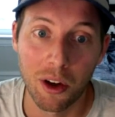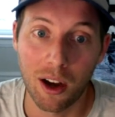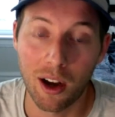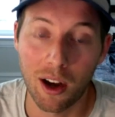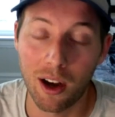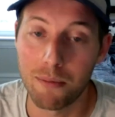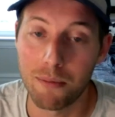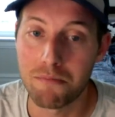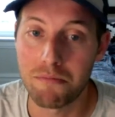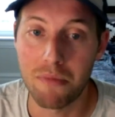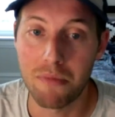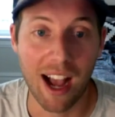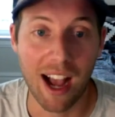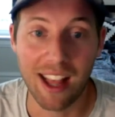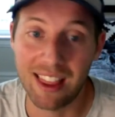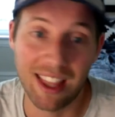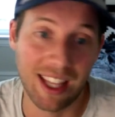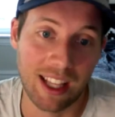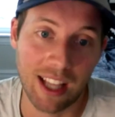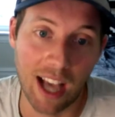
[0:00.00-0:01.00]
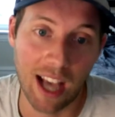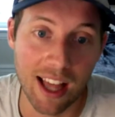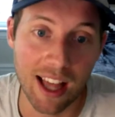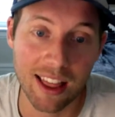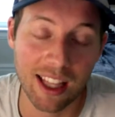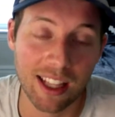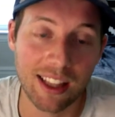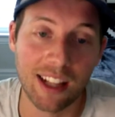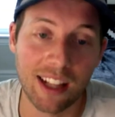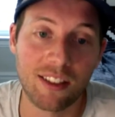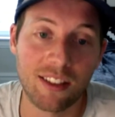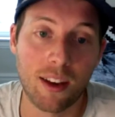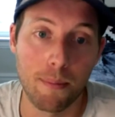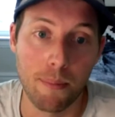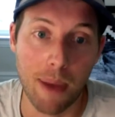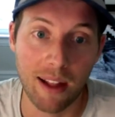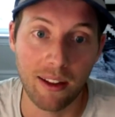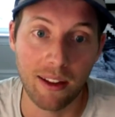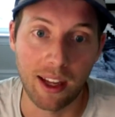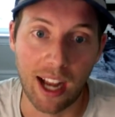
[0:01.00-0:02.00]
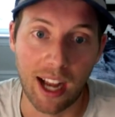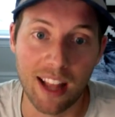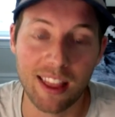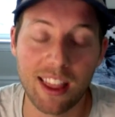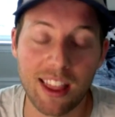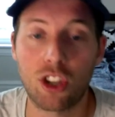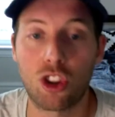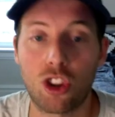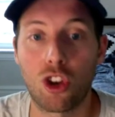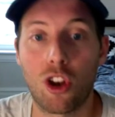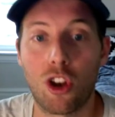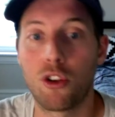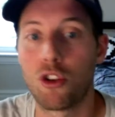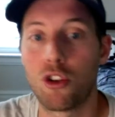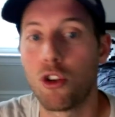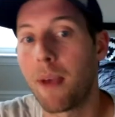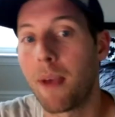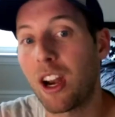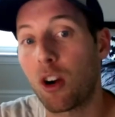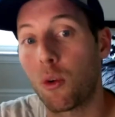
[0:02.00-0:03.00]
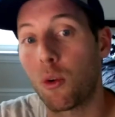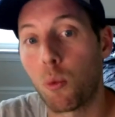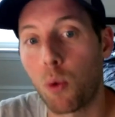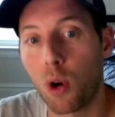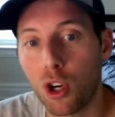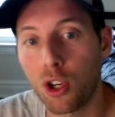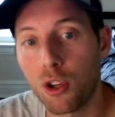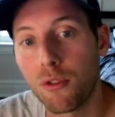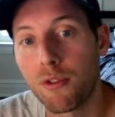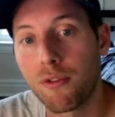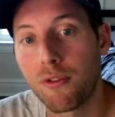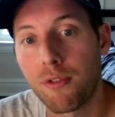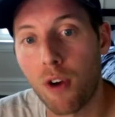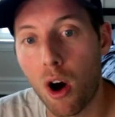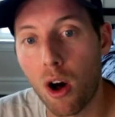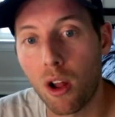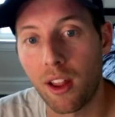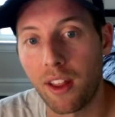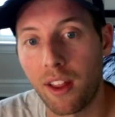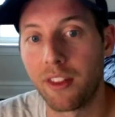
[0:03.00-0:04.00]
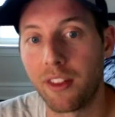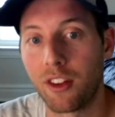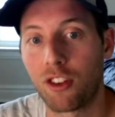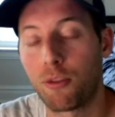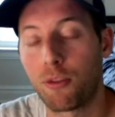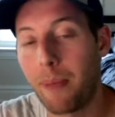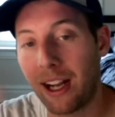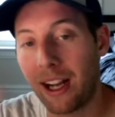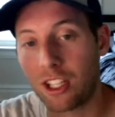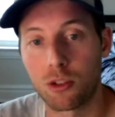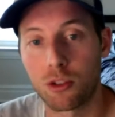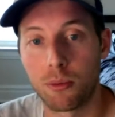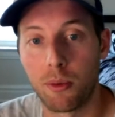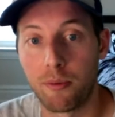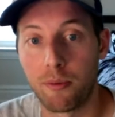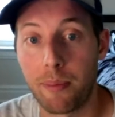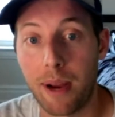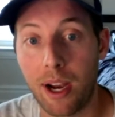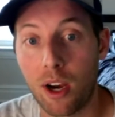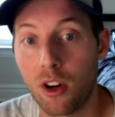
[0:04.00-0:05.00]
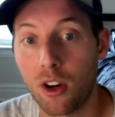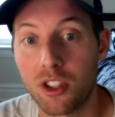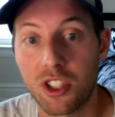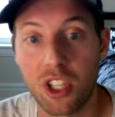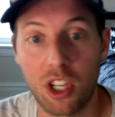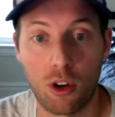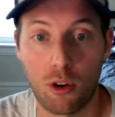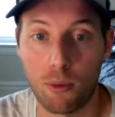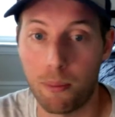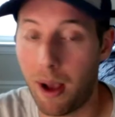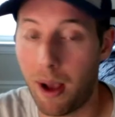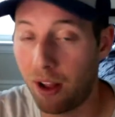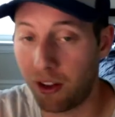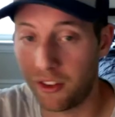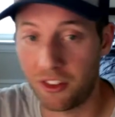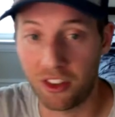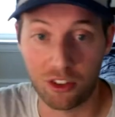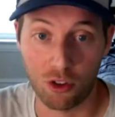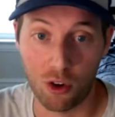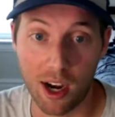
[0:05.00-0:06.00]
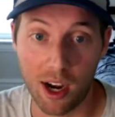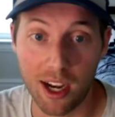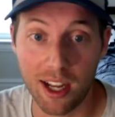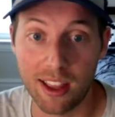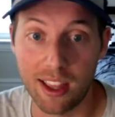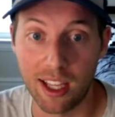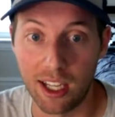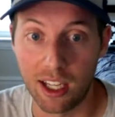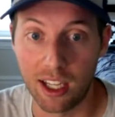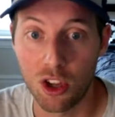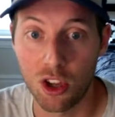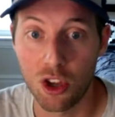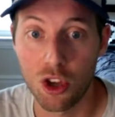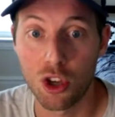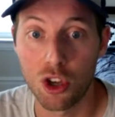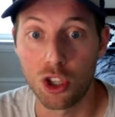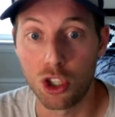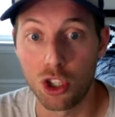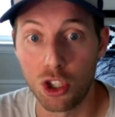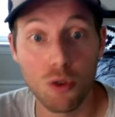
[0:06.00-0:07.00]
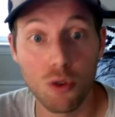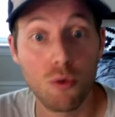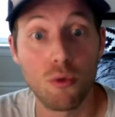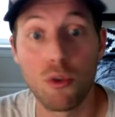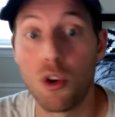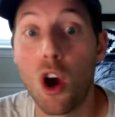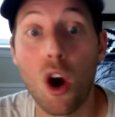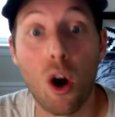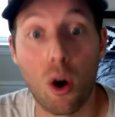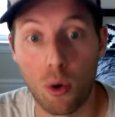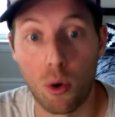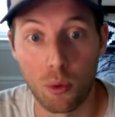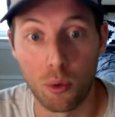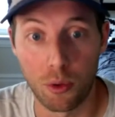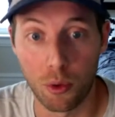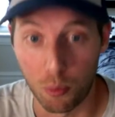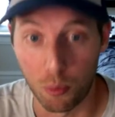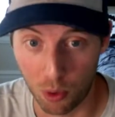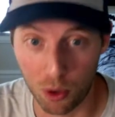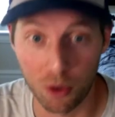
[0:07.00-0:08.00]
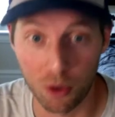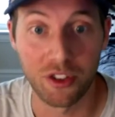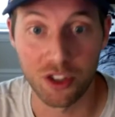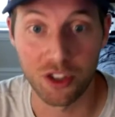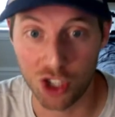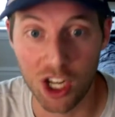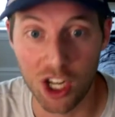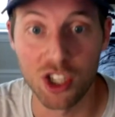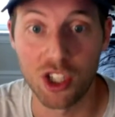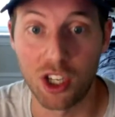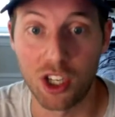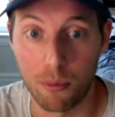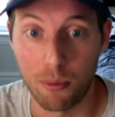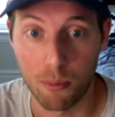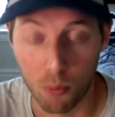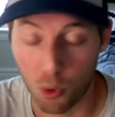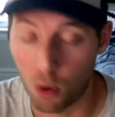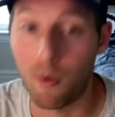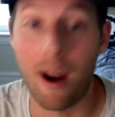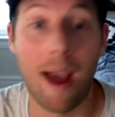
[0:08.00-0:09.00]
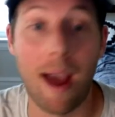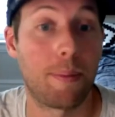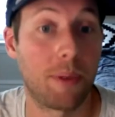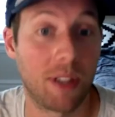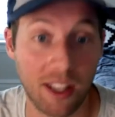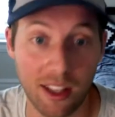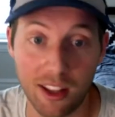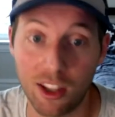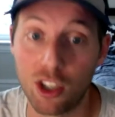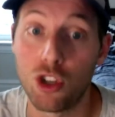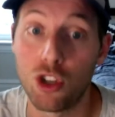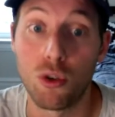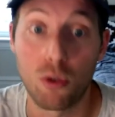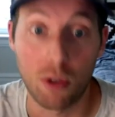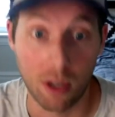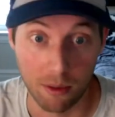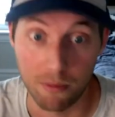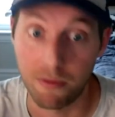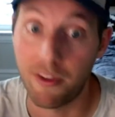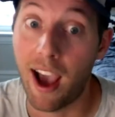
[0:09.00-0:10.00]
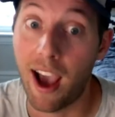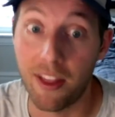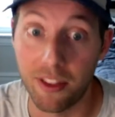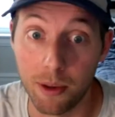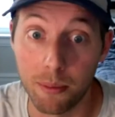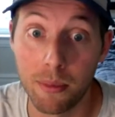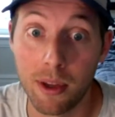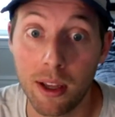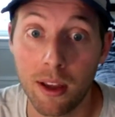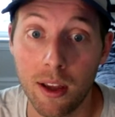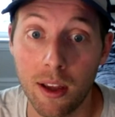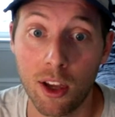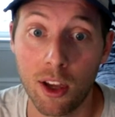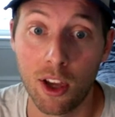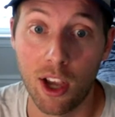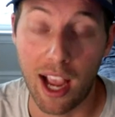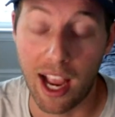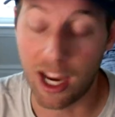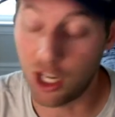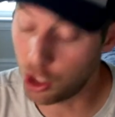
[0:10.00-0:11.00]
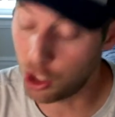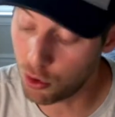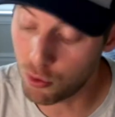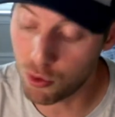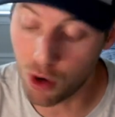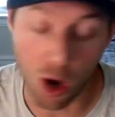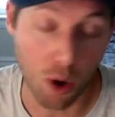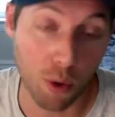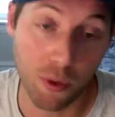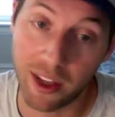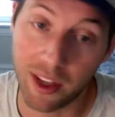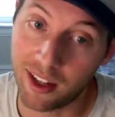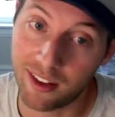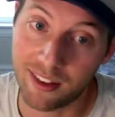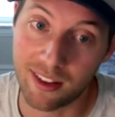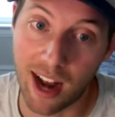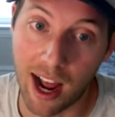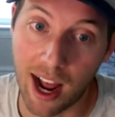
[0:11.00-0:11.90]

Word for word: Um, I think, I think that's compelling. I think that no matter where you fall on the spectrum of parenting or politics or anything, you know, the world is changing more rapidly than you can fathom. And you know that it's